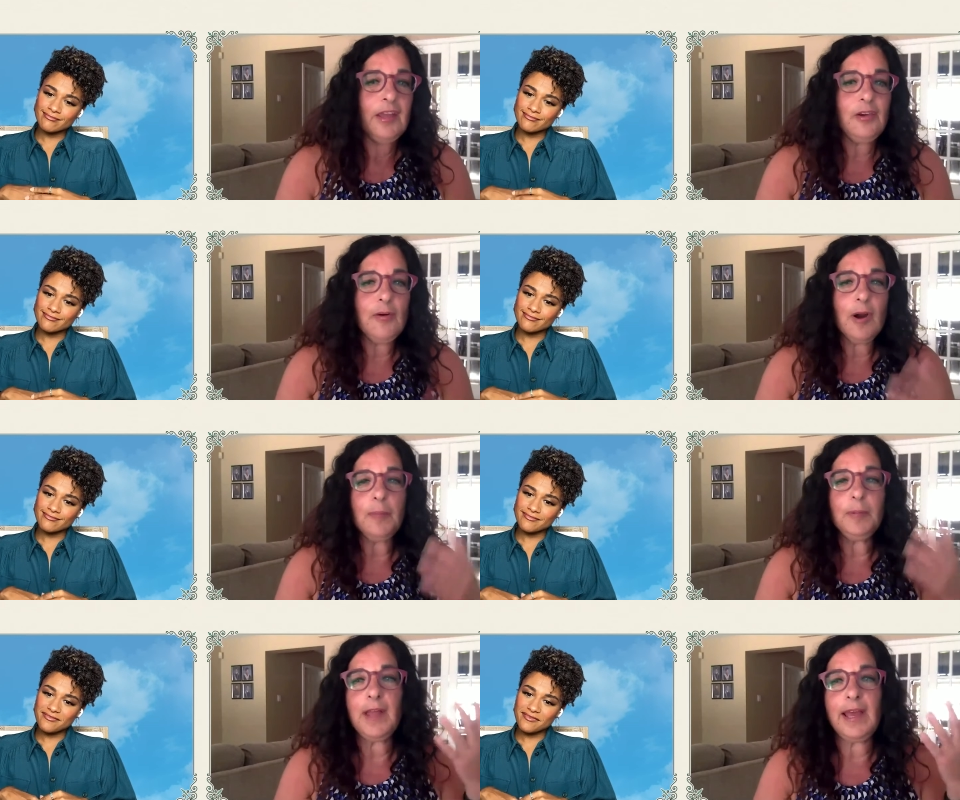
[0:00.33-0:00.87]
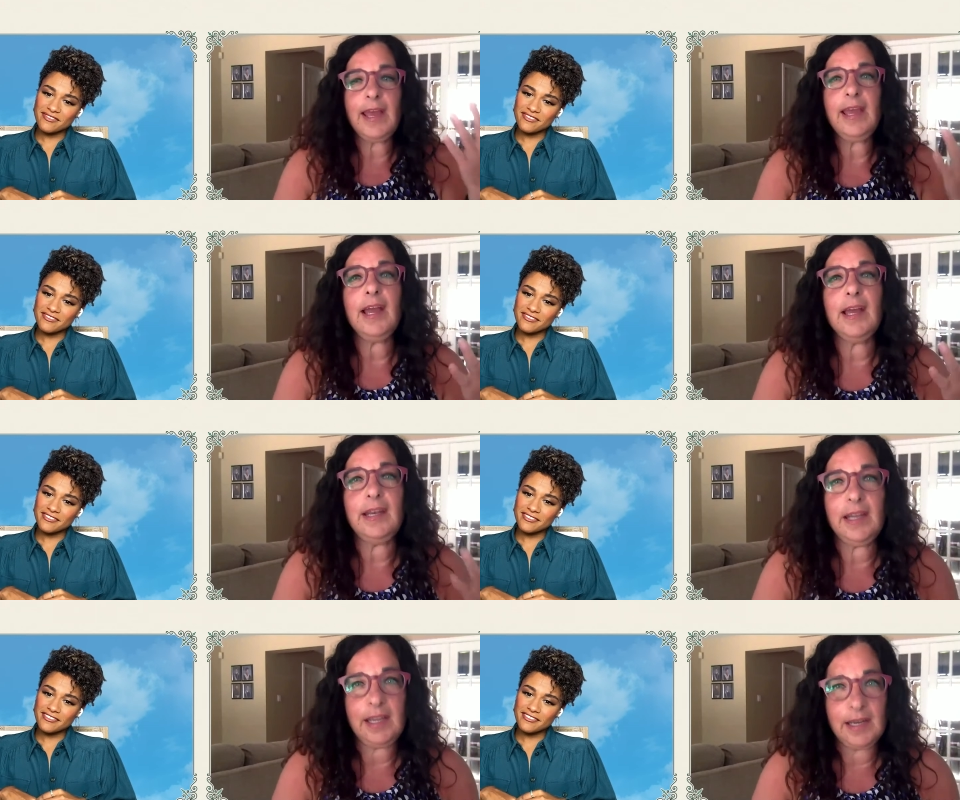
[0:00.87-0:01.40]
Speaker 1: You are
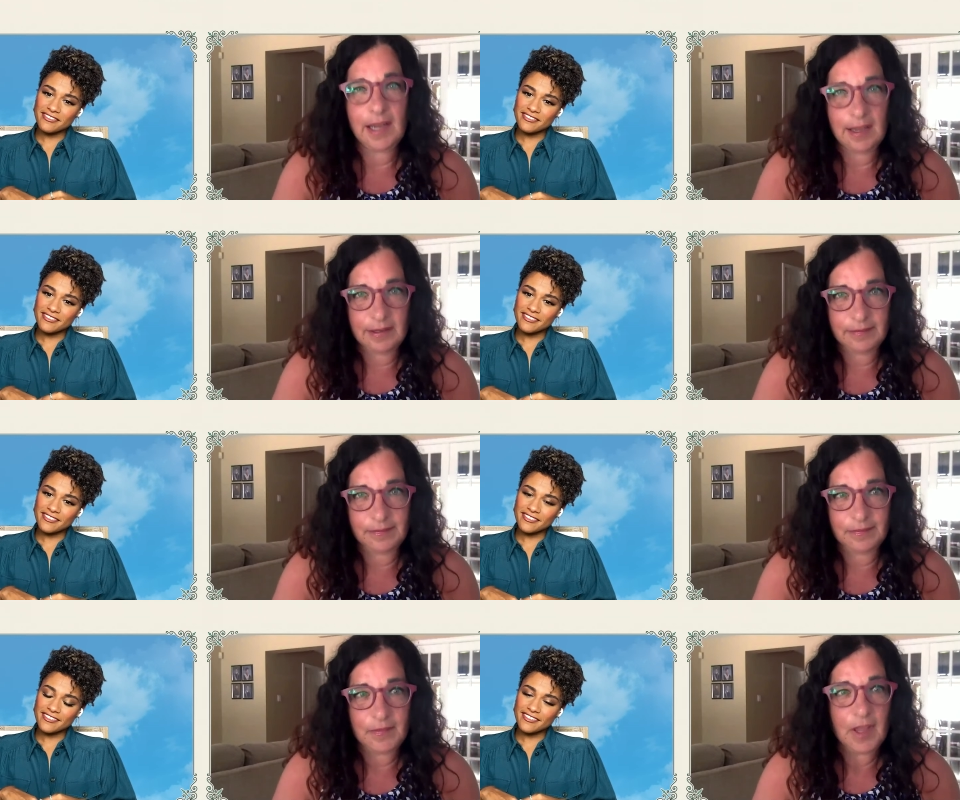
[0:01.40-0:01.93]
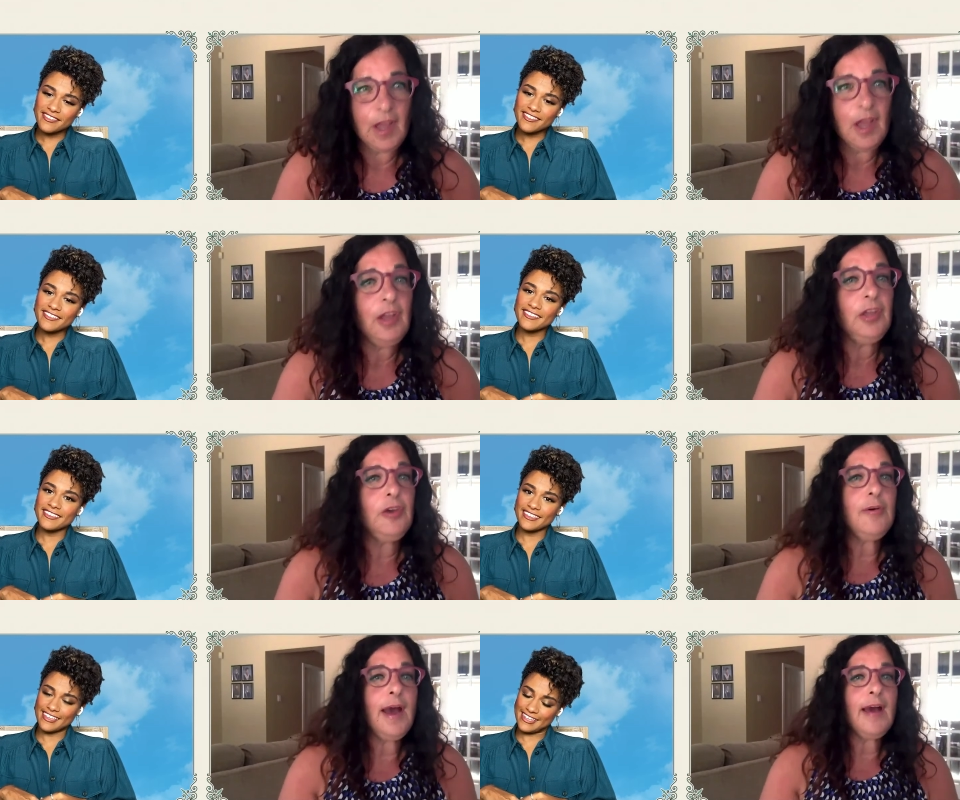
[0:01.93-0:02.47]
playing Anita.
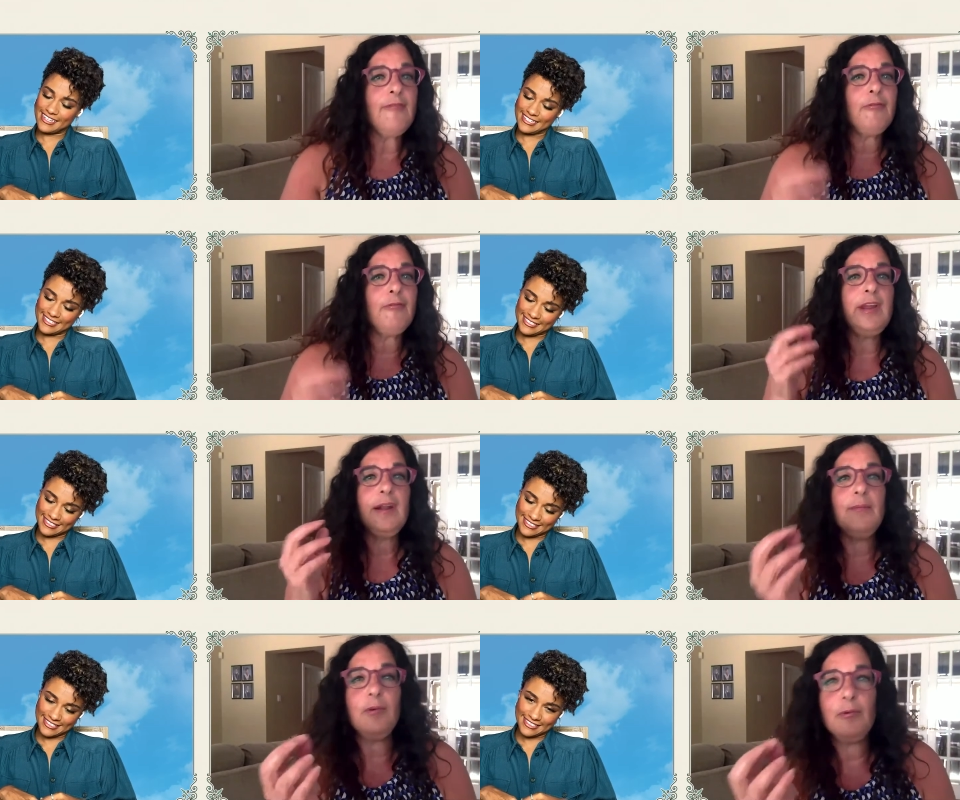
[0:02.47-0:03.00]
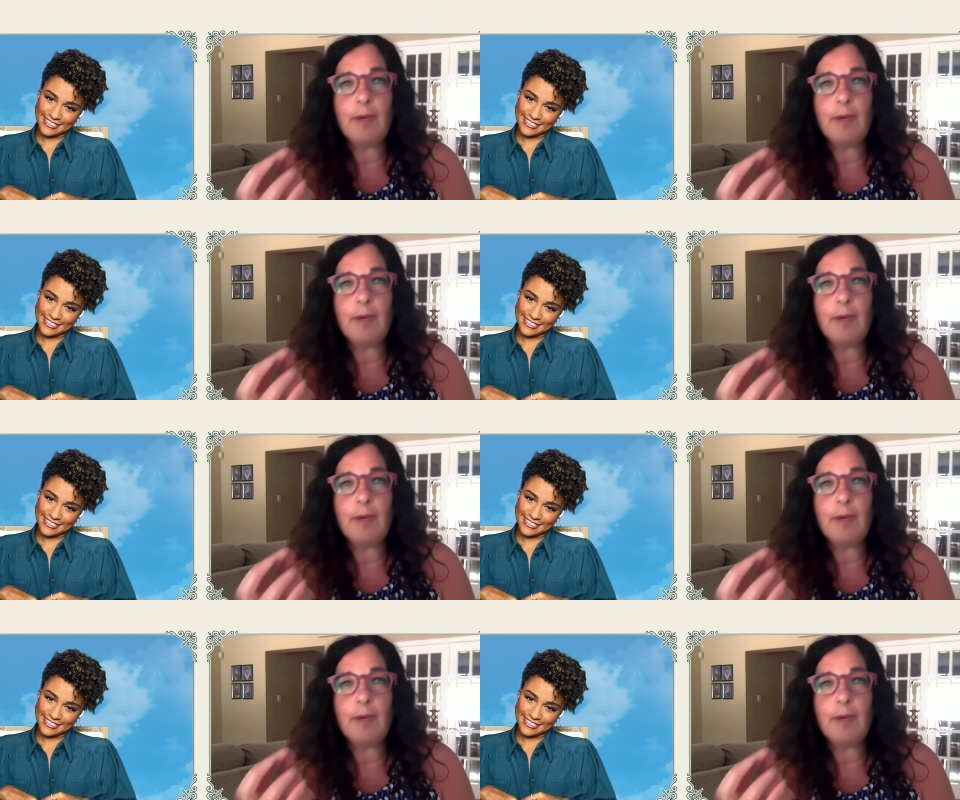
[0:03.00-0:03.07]
You have Rita